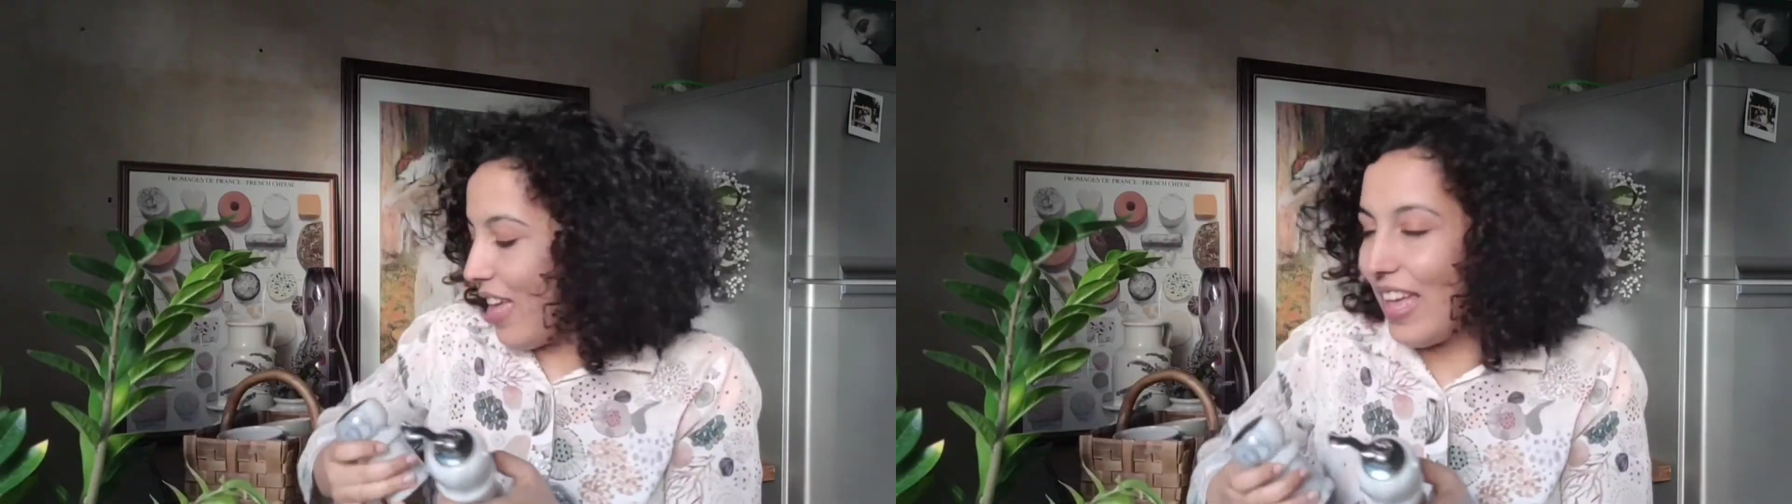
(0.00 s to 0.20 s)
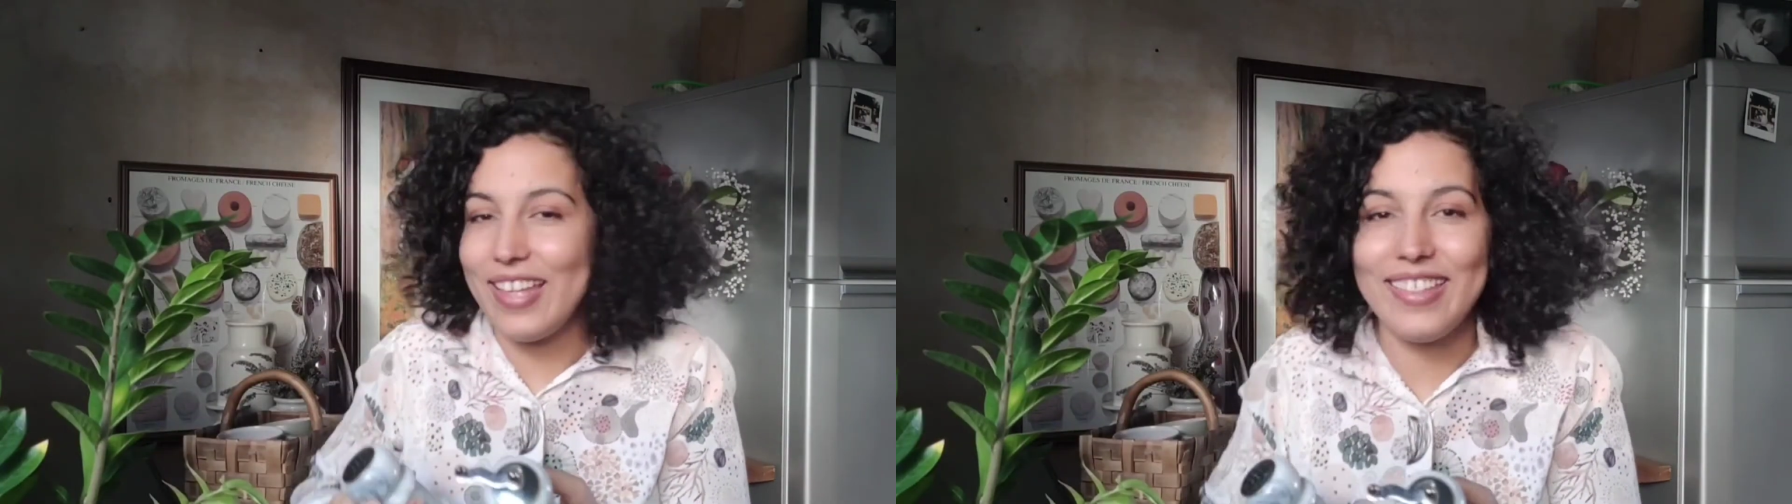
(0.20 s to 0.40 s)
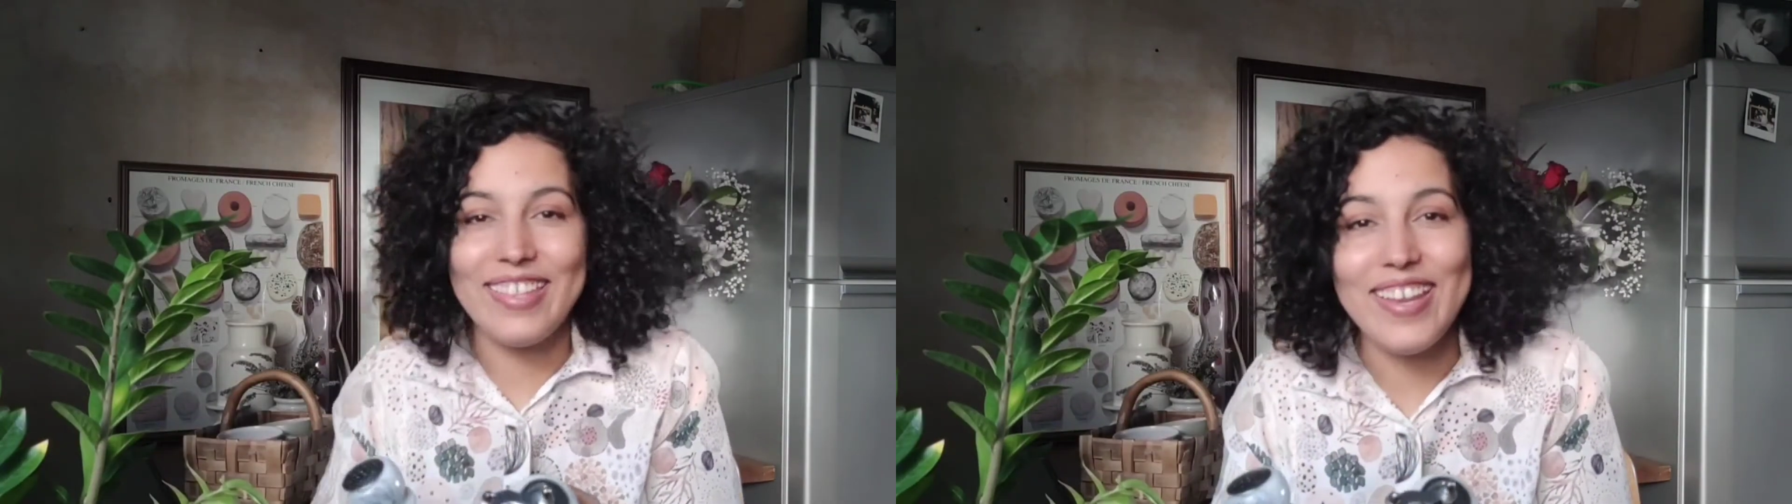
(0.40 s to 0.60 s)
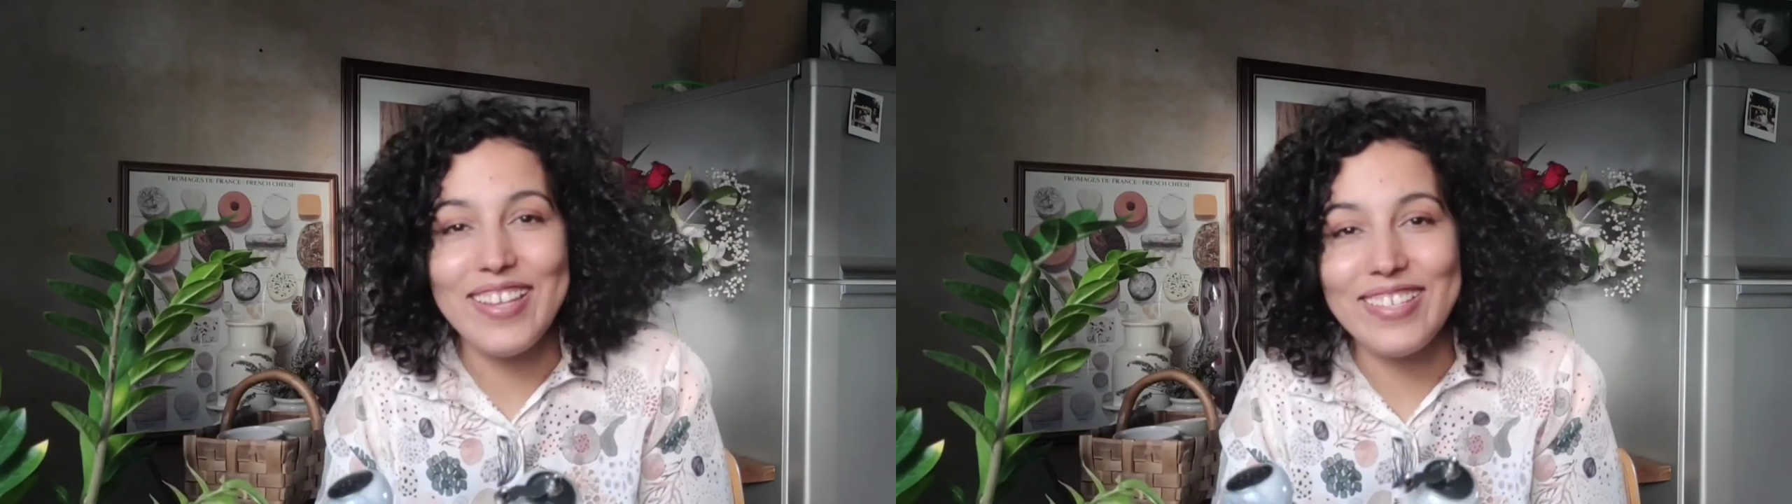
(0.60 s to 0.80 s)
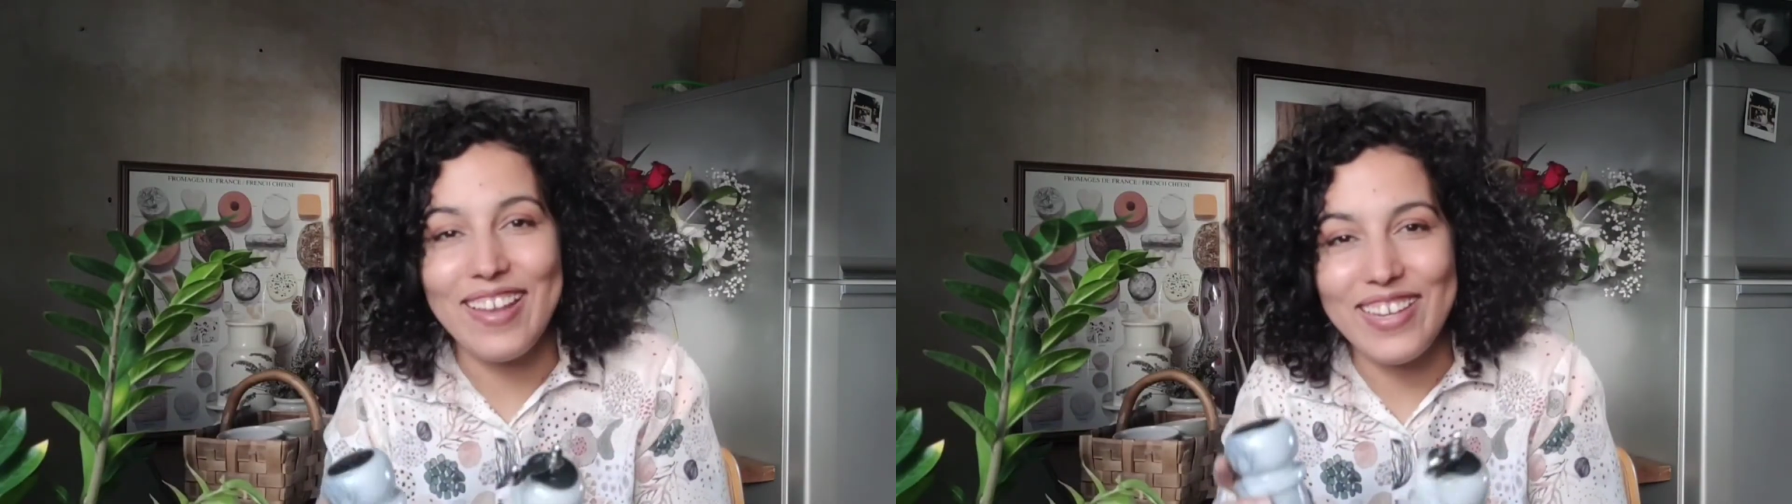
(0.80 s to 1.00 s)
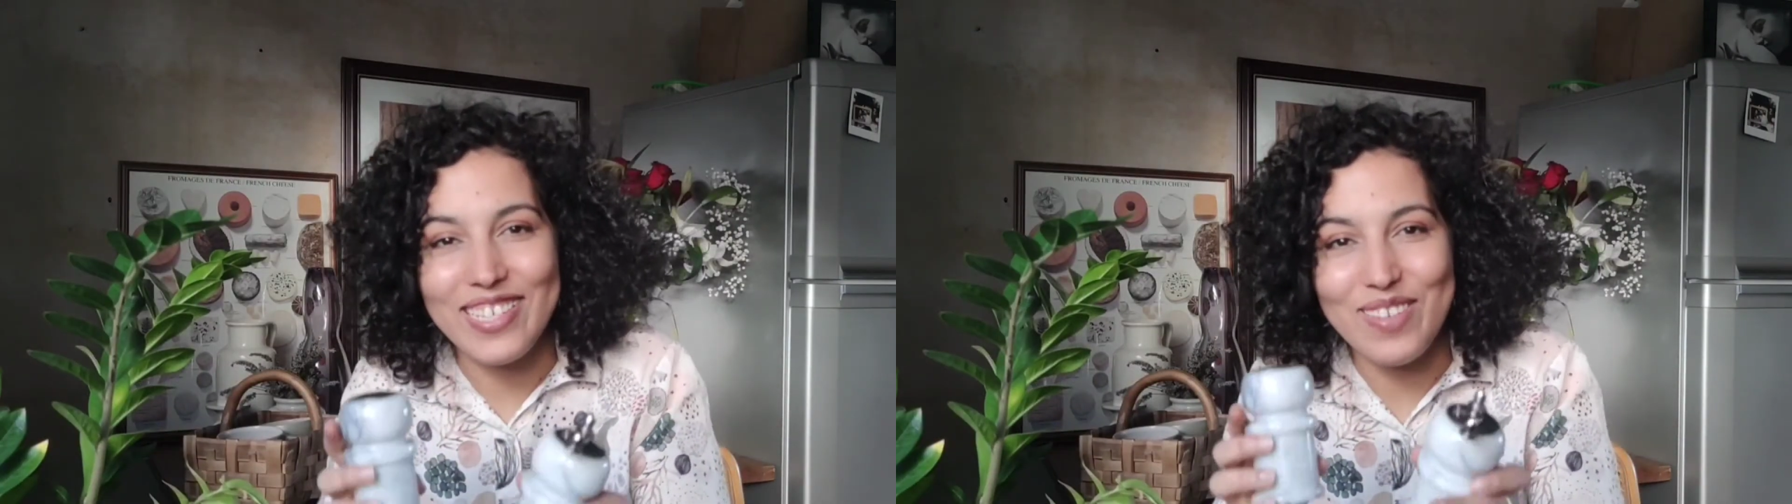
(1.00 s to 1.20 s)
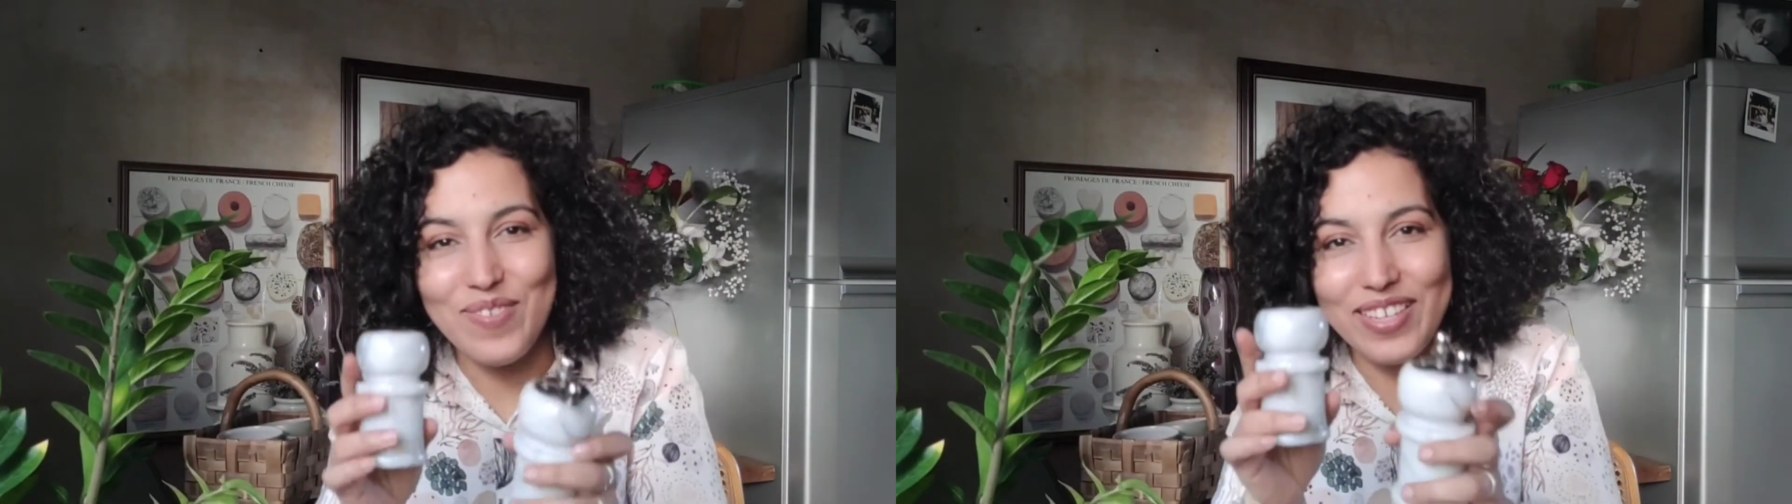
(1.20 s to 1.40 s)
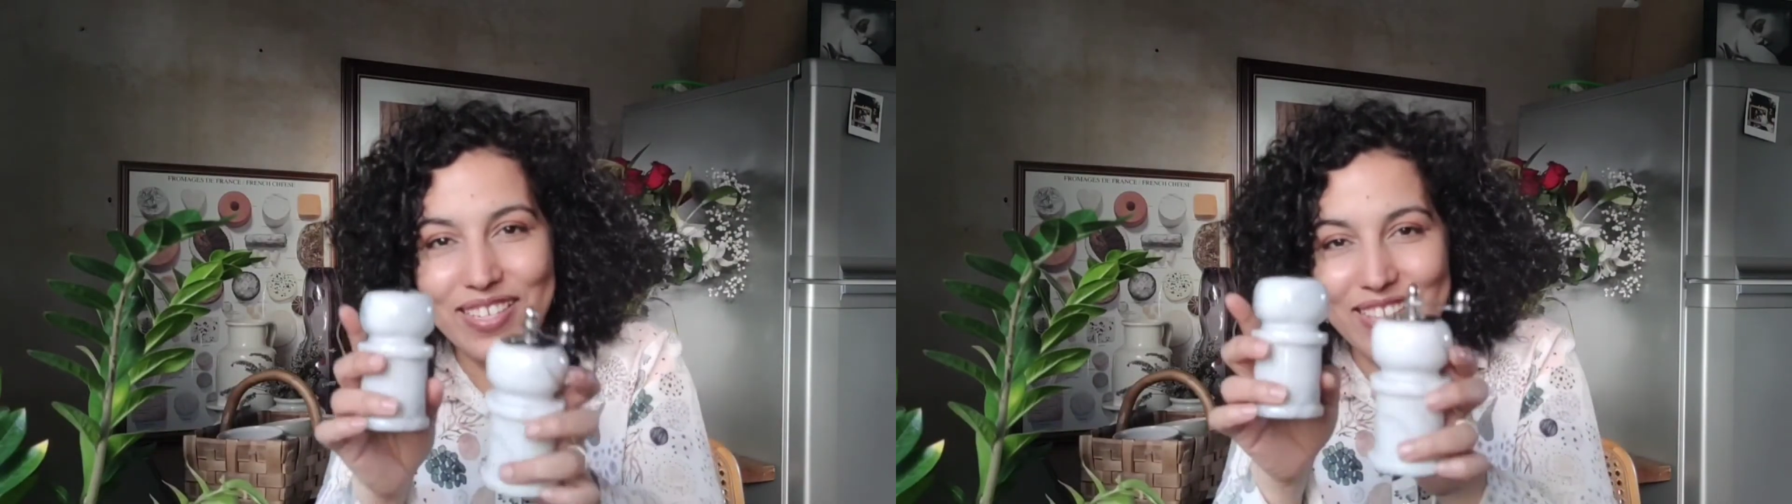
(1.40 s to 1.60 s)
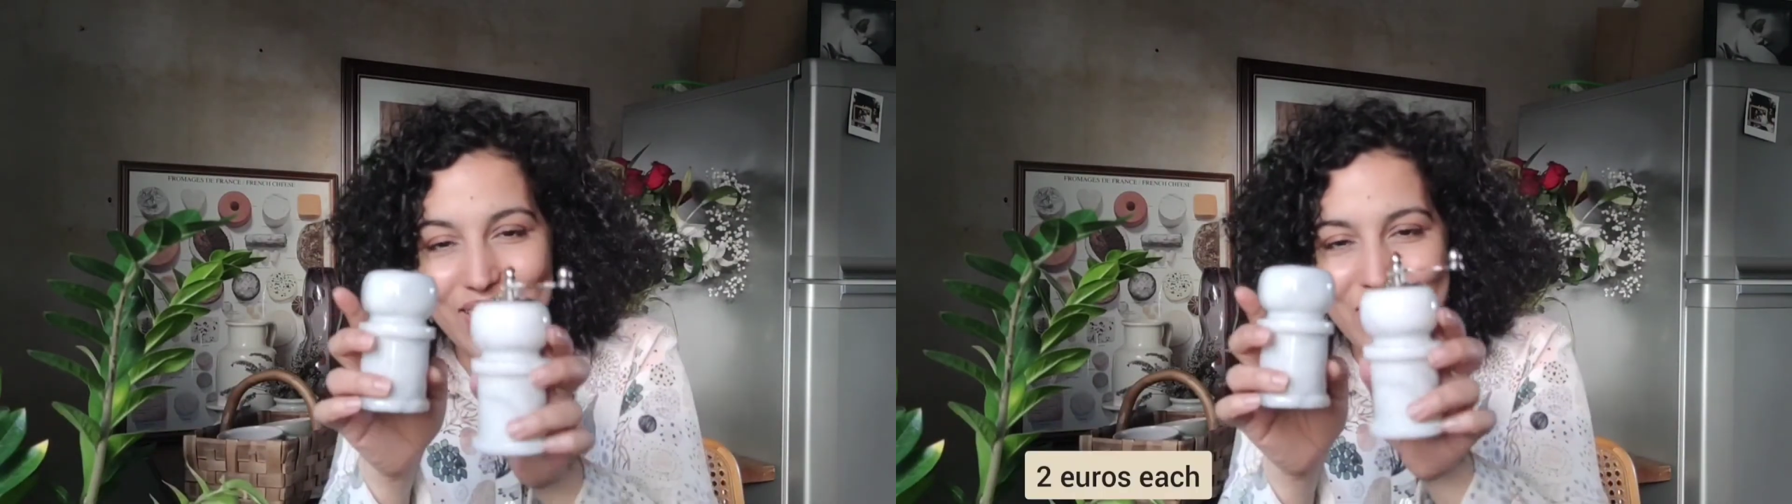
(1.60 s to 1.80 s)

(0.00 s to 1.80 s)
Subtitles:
And the next item is